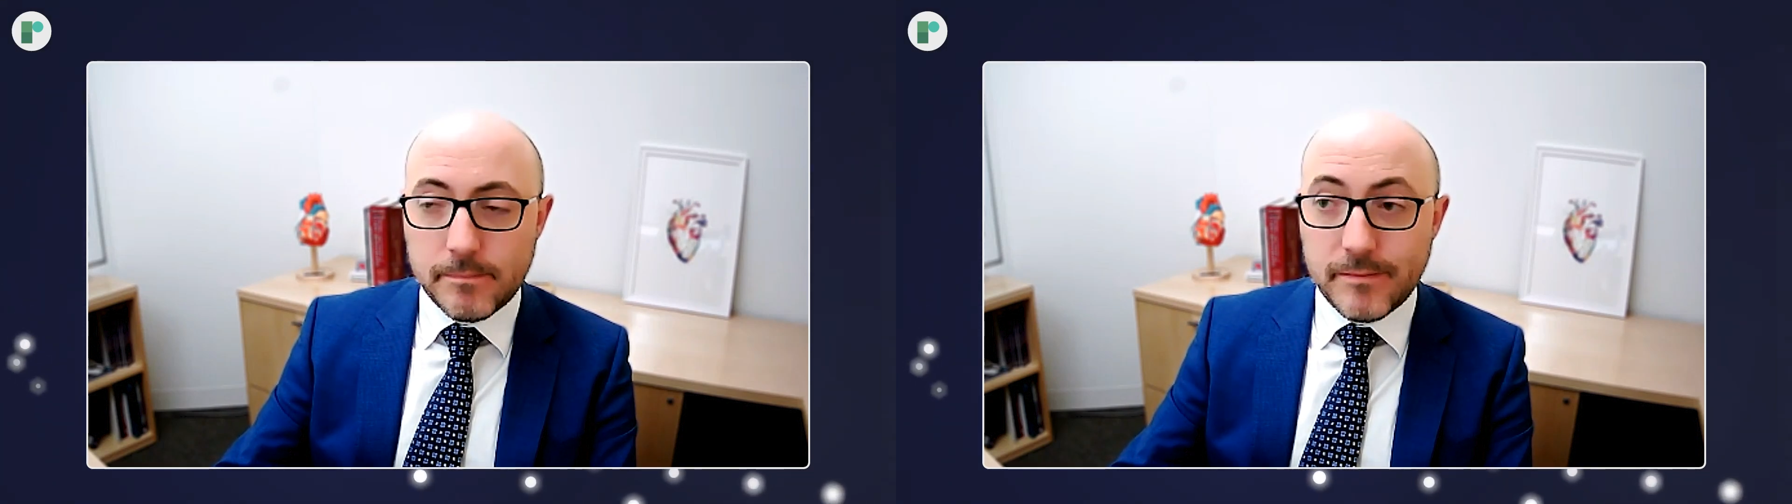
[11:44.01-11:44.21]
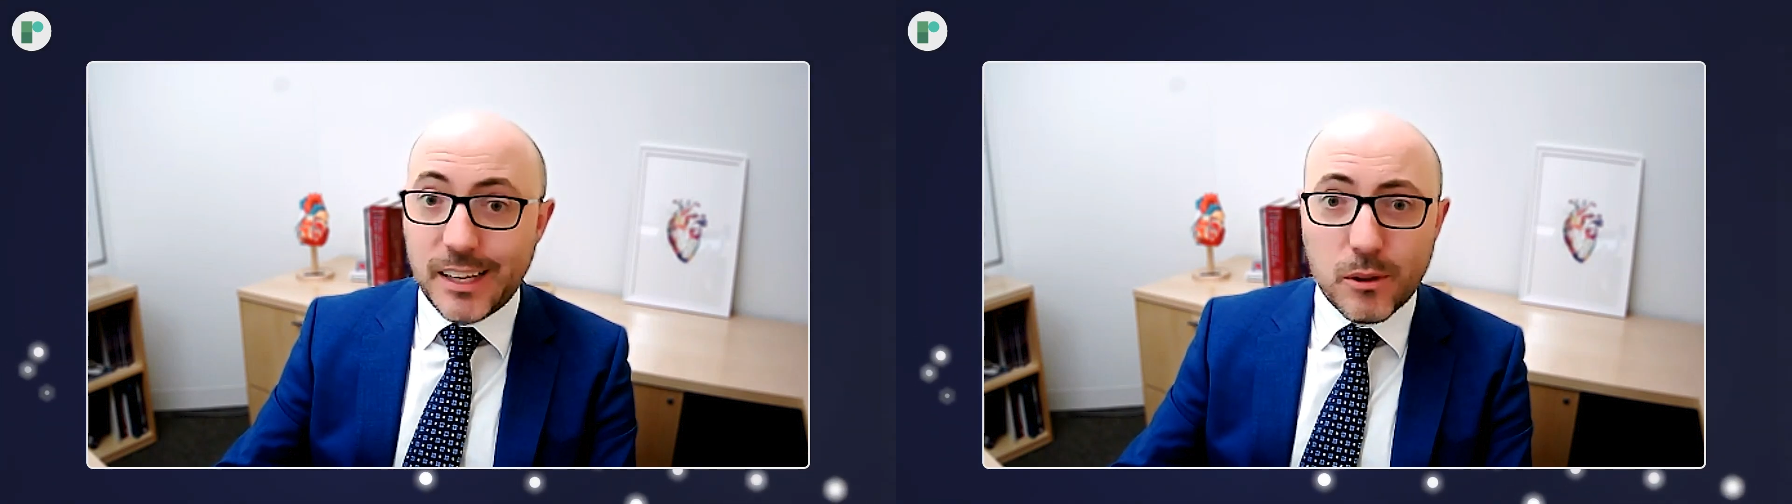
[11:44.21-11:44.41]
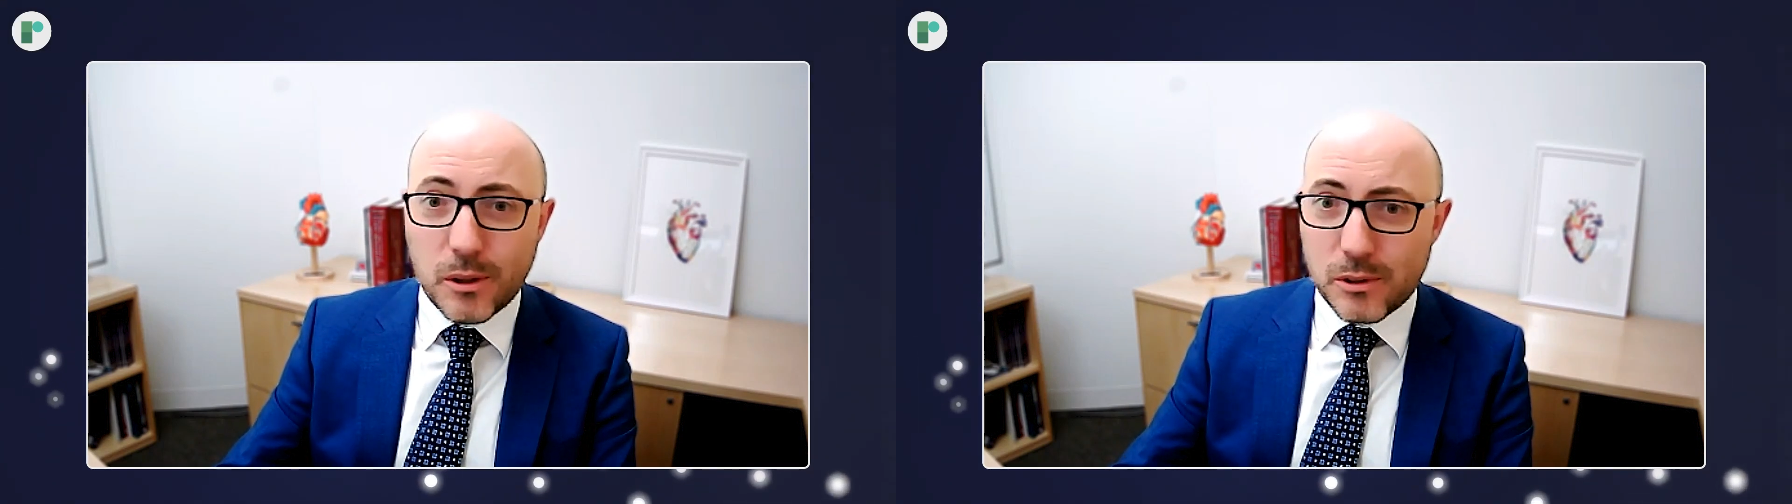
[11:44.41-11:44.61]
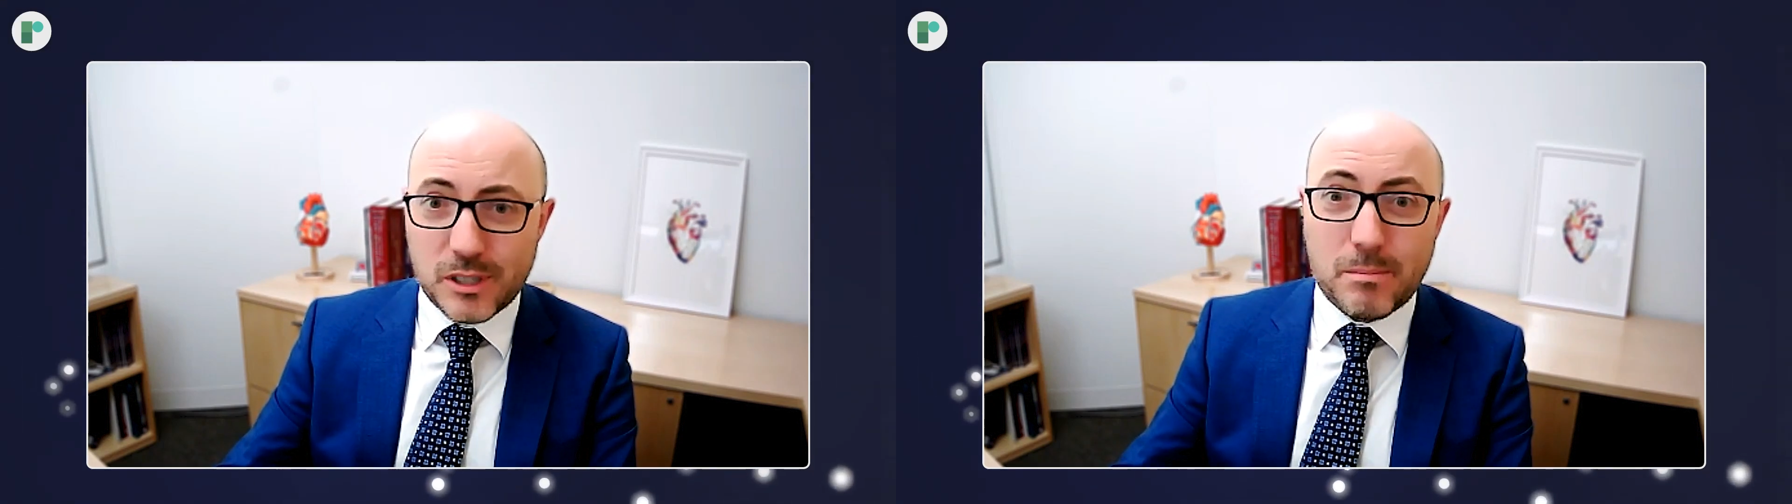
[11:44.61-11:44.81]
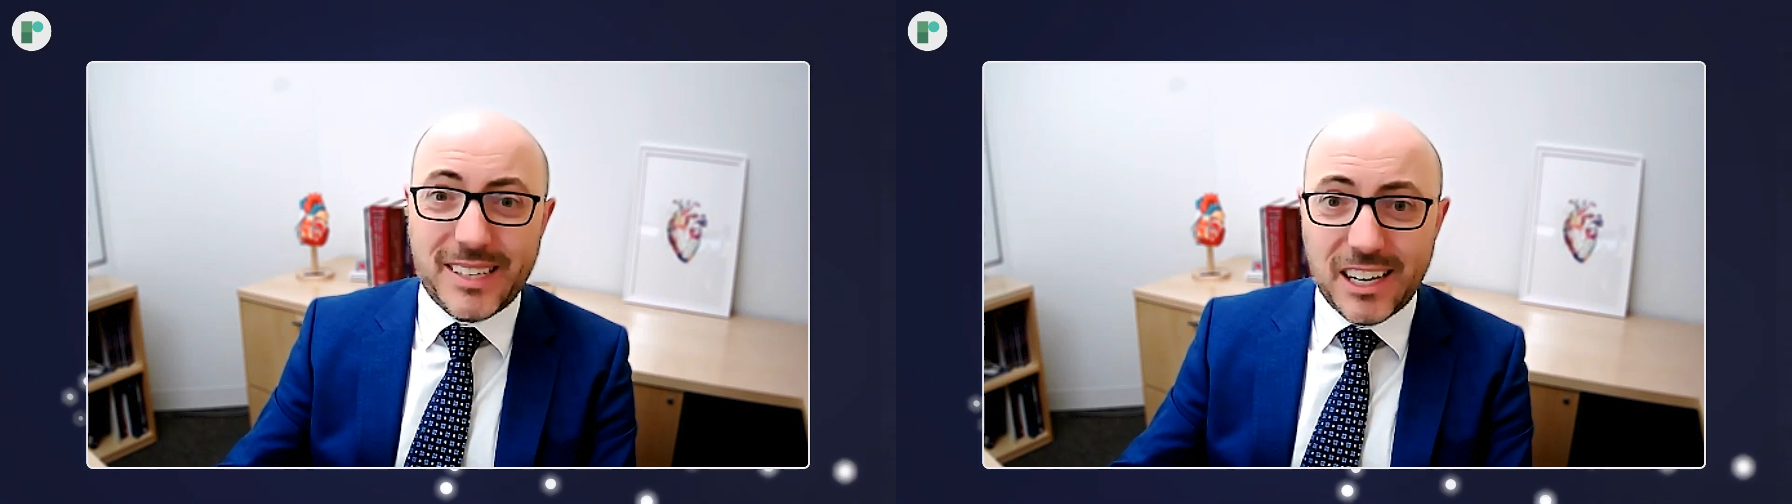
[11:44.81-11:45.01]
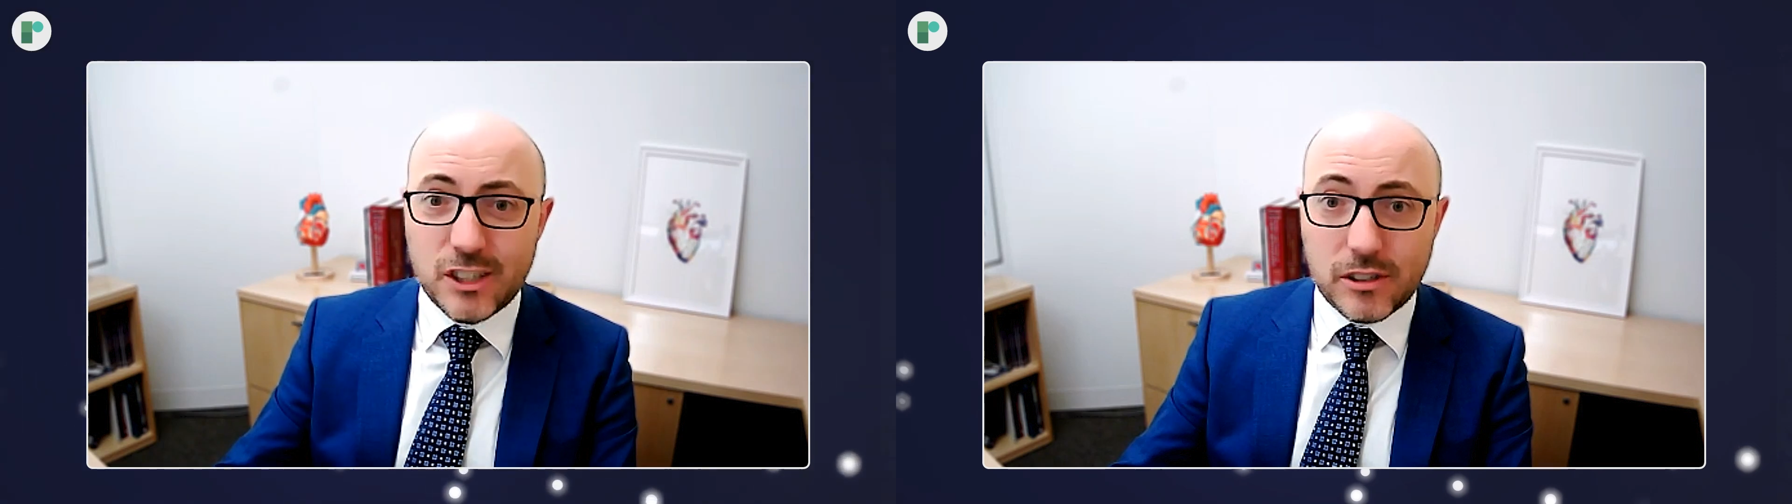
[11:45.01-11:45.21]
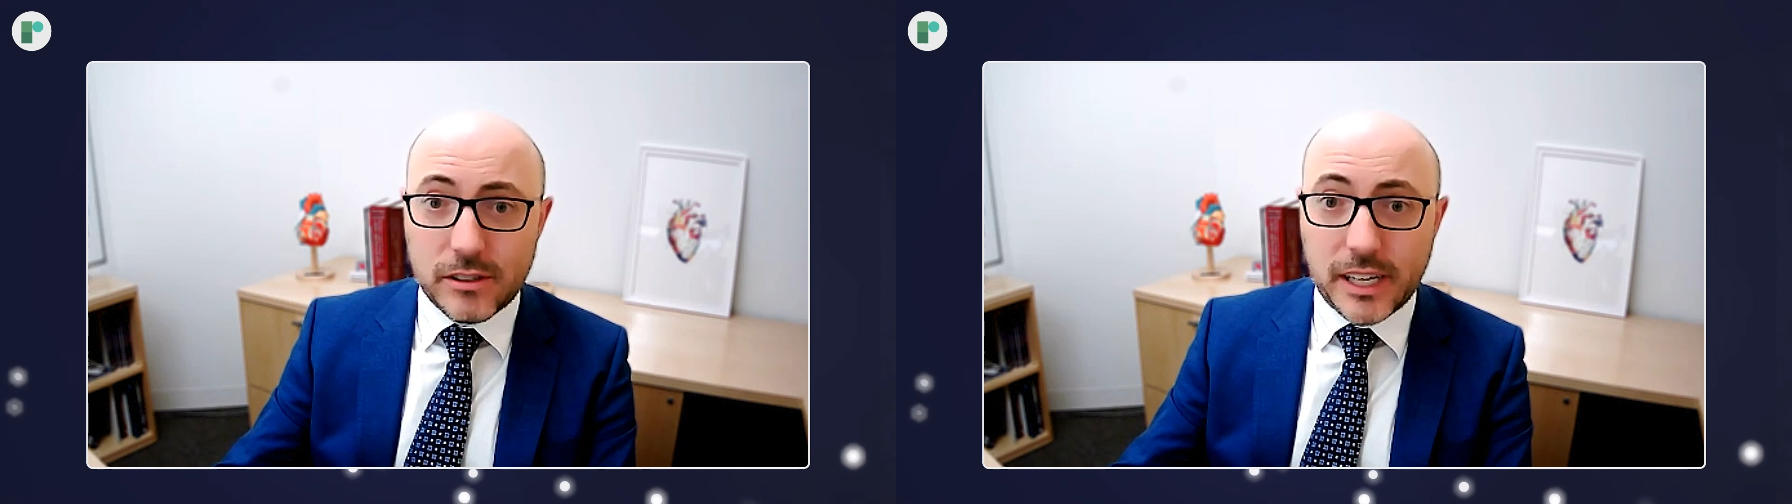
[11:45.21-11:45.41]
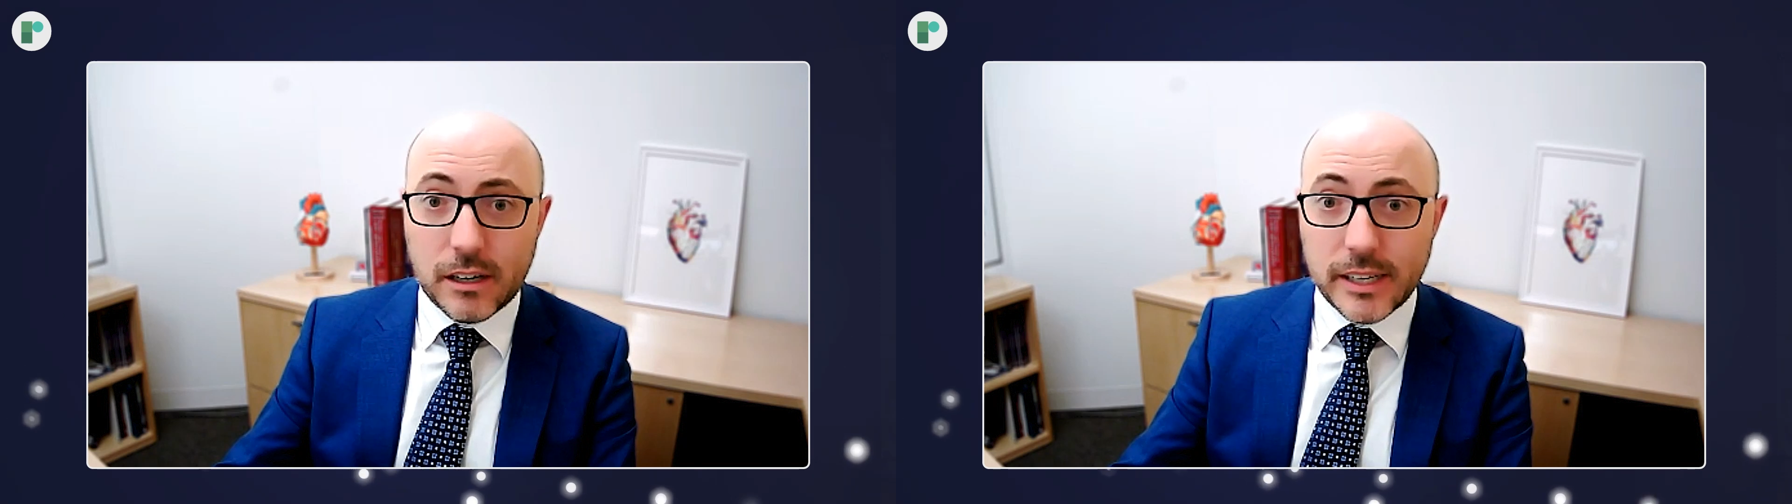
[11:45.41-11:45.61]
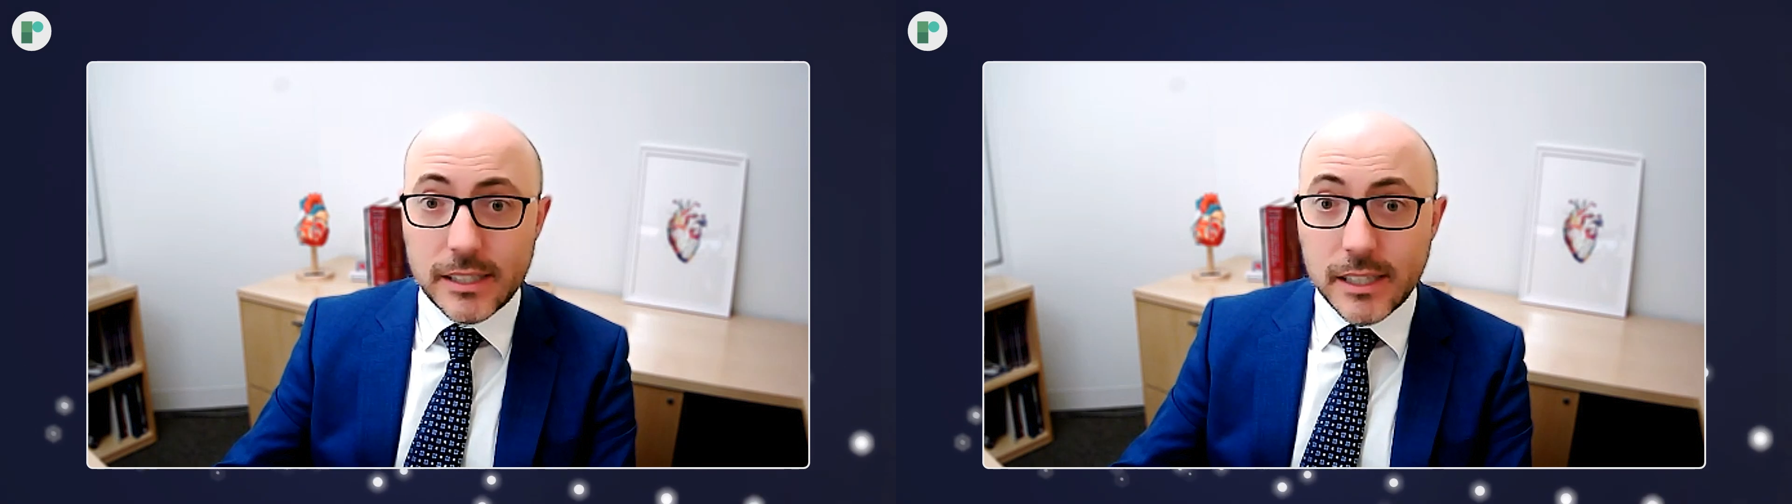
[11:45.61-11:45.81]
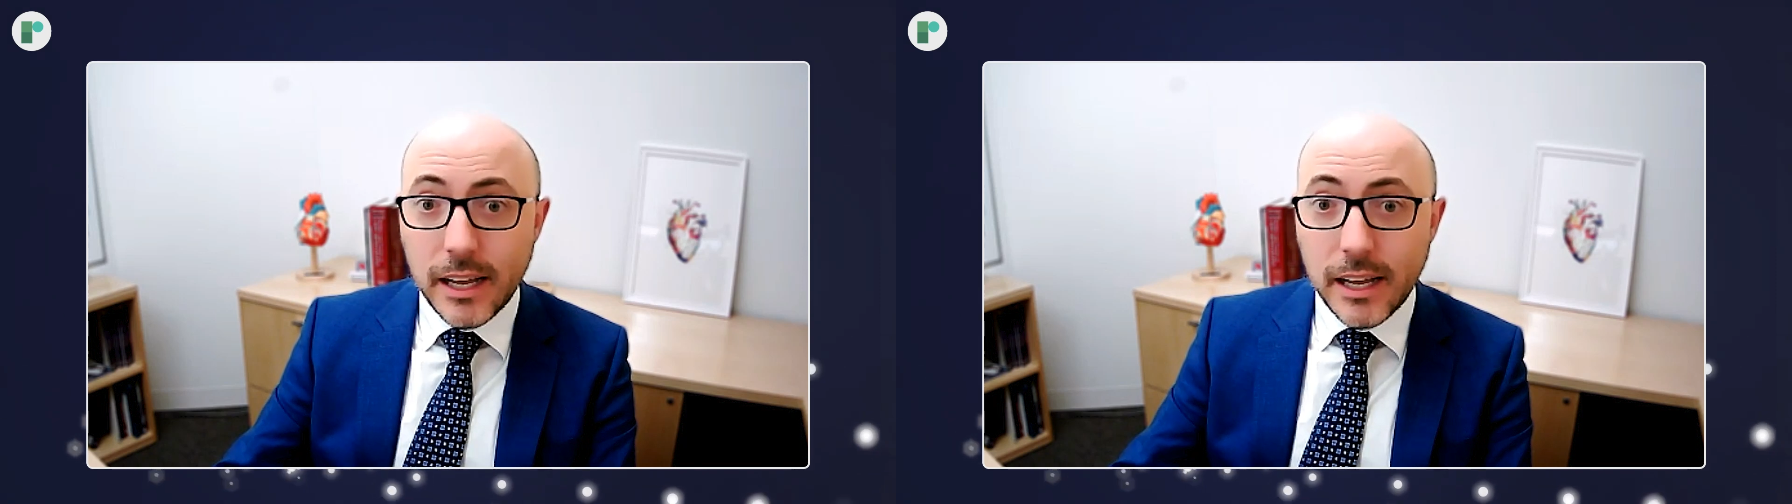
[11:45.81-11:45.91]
you know, there was the potential to increase.